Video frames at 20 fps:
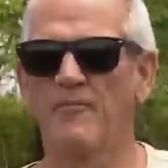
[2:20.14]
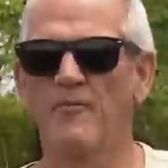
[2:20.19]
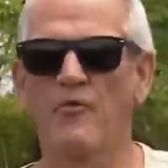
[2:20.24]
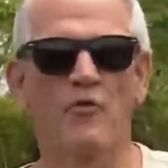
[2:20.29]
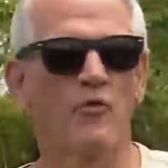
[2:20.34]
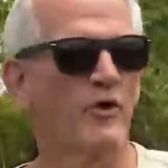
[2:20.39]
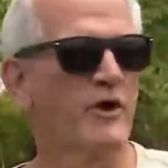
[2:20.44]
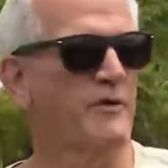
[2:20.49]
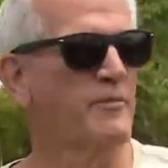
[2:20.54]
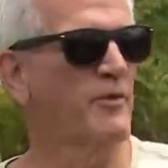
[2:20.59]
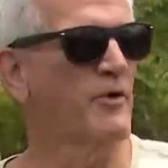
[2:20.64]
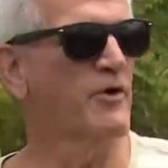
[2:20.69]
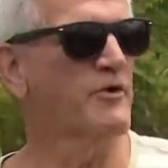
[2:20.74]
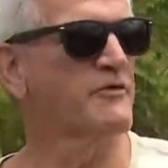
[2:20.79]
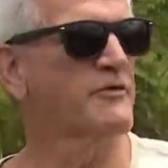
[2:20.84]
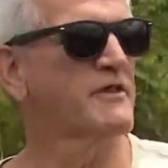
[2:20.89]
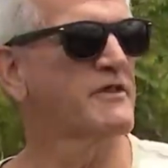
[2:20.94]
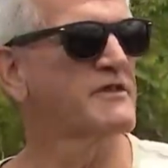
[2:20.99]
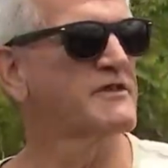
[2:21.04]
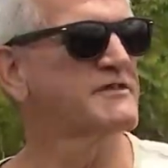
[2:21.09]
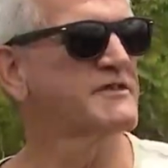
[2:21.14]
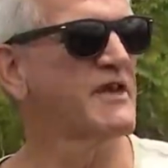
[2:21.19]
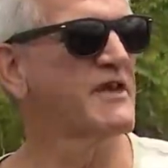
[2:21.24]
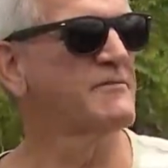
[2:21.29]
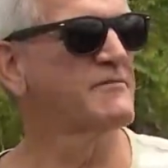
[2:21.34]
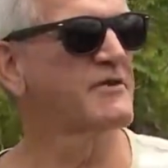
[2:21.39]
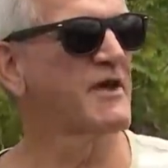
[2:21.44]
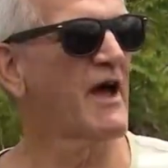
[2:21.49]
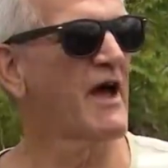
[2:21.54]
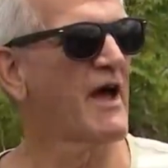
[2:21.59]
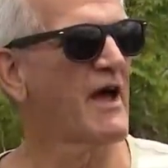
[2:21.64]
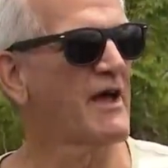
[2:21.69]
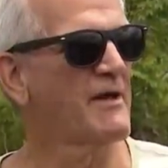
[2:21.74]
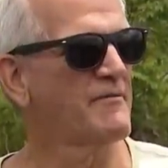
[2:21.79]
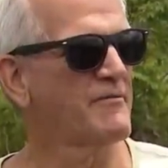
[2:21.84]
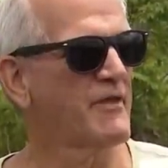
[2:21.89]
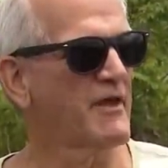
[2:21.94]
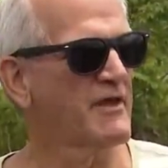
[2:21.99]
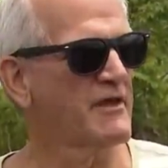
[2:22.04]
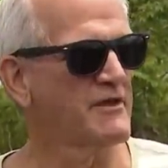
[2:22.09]
rebirth at the same time
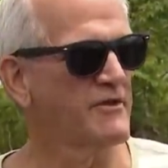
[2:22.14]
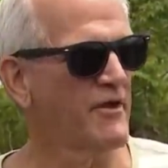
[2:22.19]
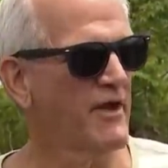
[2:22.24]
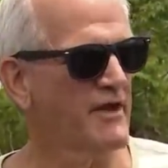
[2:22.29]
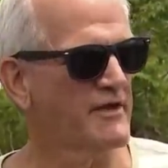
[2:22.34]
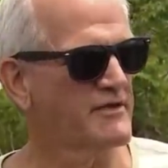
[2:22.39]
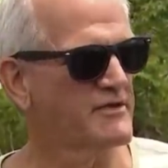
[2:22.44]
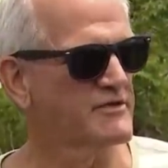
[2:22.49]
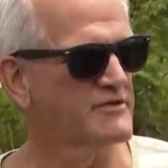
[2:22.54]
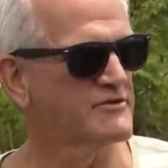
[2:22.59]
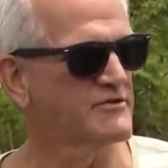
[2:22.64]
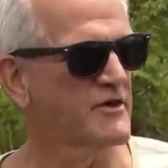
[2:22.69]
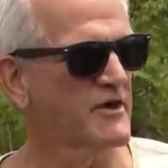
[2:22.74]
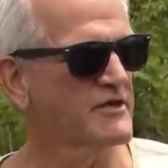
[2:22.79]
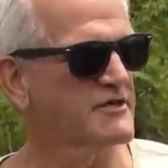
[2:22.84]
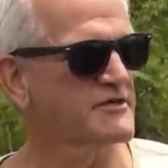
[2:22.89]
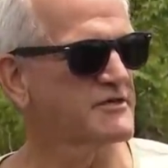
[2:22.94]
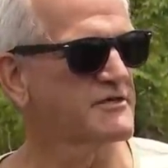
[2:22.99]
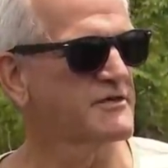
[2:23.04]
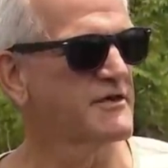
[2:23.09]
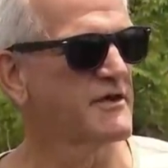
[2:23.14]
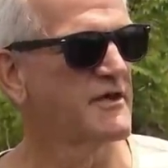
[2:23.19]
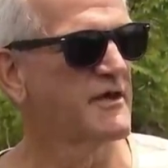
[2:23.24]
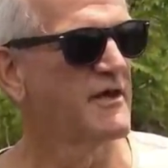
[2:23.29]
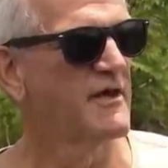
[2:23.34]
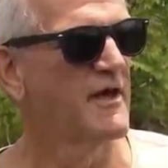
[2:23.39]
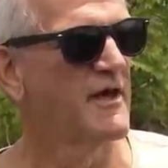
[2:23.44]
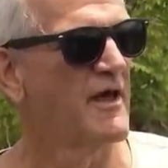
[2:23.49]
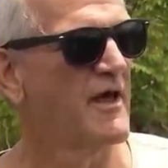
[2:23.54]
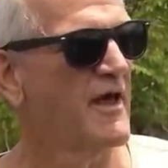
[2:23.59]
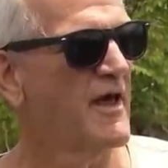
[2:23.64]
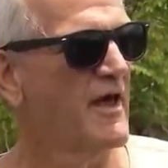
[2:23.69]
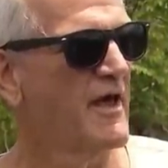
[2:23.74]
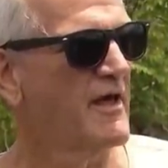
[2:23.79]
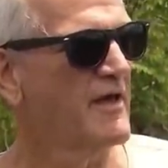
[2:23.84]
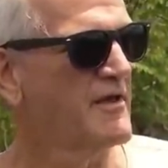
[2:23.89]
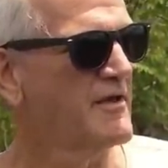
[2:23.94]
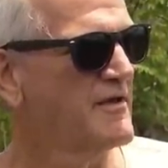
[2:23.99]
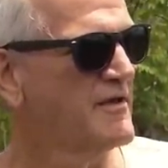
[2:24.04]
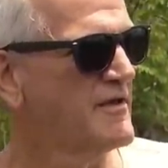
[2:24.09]
that you had destruction,
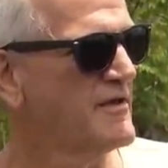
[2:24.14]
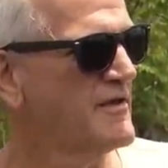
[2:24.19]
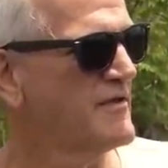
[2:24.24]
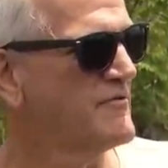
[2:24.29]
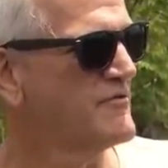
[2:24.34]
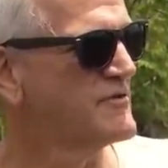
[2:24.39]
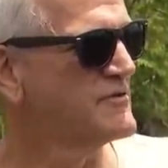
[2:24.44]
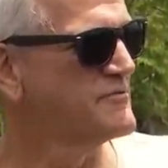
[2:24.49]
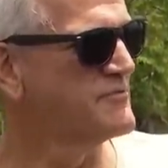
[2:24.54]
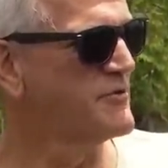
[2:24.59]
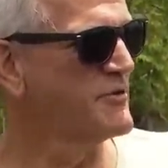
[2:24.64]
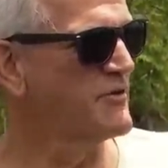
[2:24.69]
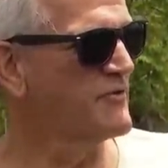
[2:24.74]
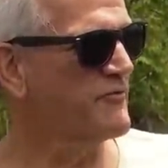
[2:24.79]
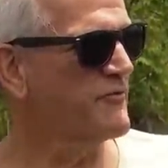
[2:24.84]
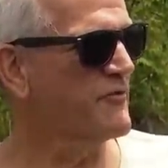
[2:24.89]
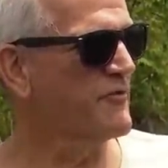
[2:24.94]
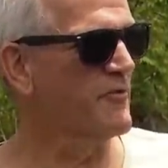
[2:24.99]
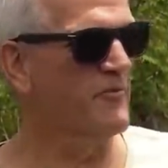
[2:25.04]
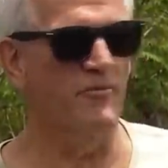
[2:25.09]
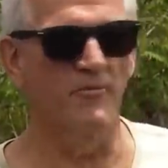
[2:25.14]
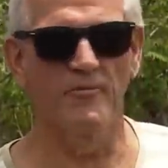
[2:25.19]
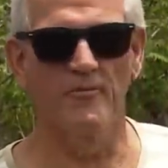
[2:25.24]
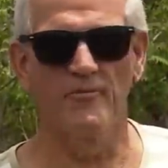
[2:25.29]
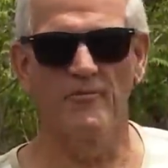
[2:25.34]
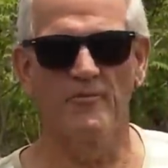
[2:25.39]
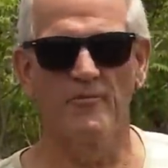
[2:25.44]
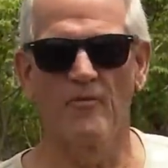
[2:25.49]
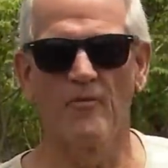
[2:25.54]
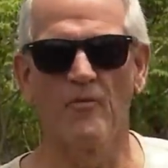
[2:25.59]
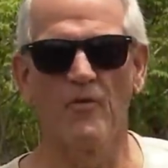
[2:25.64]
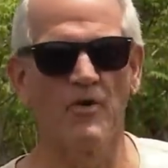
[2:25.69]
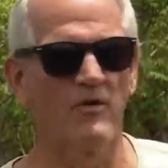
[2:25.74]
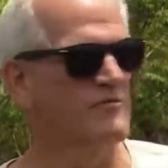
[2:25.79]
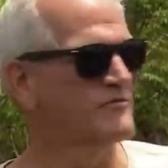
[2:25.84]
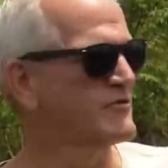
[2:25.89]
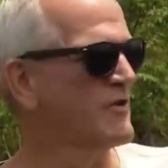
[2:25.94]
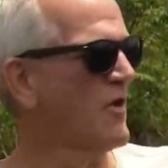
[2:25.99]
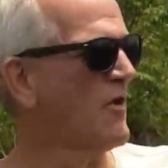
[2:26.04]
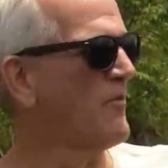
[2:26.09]
and it was beautiful when it
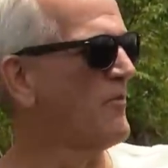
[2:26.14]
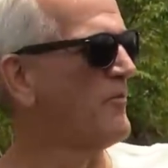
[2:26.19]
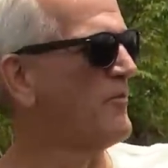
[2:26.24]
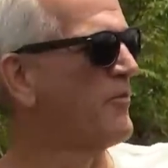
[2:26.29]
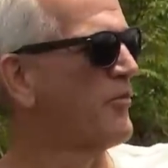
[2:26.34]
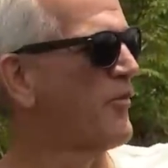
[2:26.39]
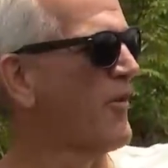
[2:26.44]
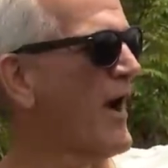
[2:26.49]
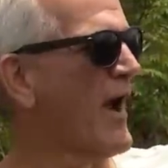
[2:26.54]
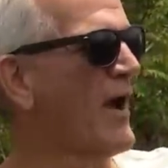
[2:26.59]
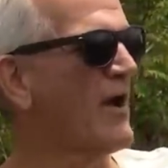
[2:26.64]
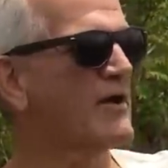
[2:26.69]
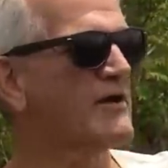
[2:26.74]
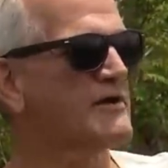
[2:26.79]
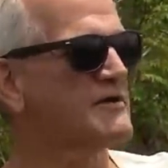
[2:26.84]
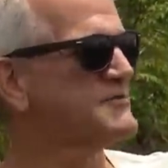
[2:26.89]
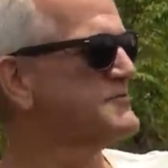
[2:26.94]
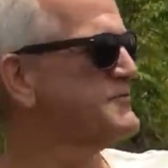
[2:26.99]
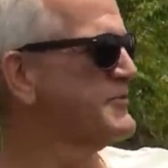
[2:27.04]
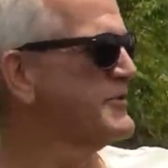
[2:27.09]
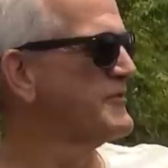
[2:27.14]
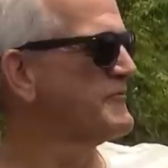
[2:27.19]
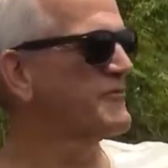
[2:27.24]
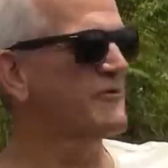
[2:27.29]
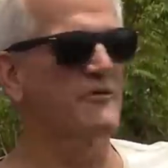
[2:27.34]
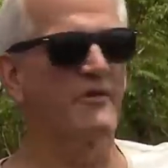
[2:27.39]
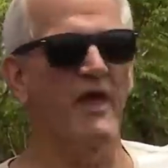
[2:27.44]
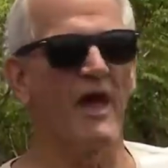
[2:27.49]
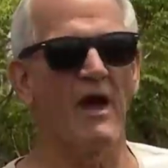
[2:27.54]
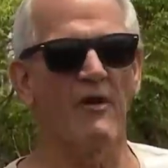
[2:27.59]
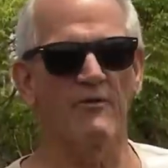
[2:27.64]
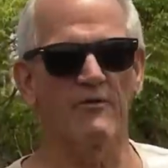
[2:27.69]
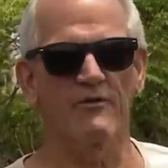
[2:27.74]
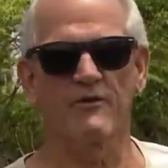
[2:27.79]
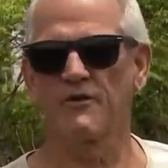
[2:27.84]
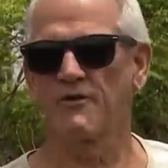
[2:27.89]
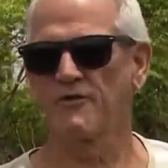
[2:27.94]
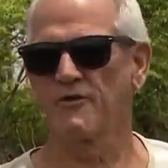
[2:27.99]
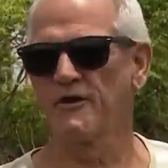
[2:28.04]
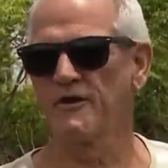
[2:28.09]
was all brown. It's beautiful now with the
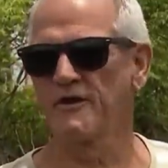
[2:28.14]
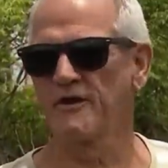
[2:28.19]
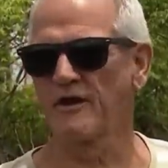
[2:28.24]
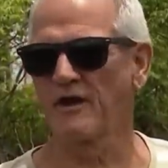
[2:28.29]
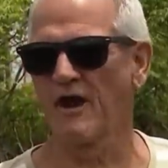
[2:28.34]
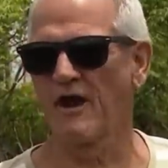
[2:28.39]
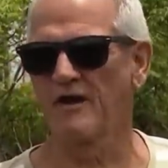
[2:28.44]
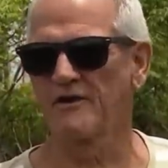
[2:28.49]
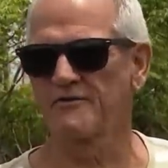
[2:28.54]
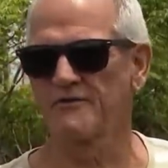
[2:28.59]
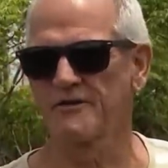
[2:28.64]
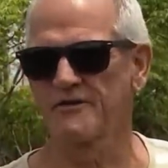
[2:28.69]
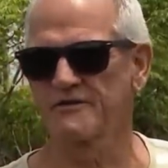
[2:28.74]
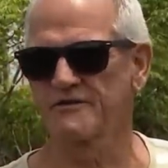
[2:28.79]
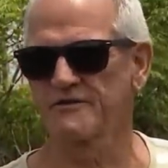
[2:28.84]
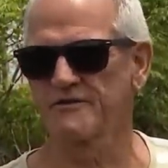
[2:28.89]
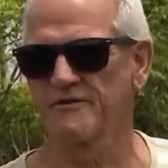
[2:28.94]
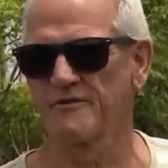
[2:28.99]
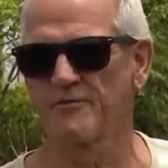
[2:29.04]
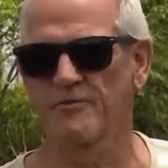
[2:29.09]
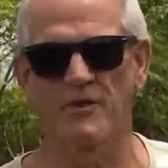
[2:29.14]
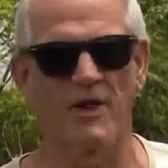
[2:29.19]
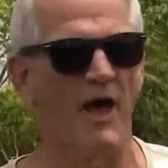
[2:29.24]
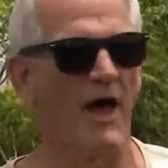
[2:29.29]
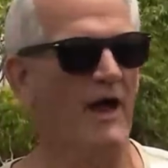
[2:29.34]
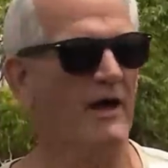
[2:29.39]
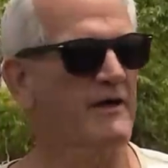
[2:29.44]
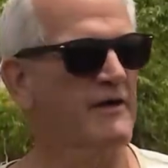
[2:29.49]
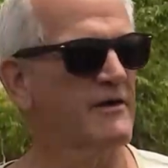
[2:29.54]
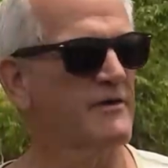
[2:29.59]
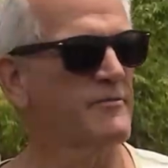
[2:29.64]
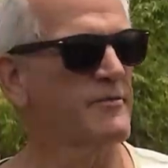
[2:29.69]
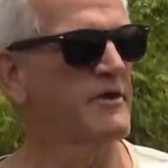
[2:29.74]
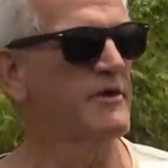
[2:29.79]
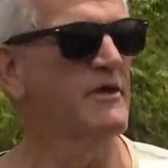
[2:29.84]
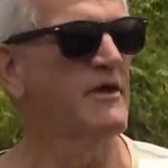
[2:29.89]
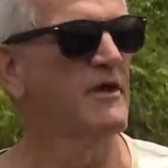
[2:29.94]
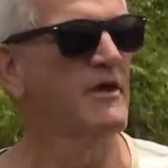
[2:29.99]
green in contrast to the black, and it'll be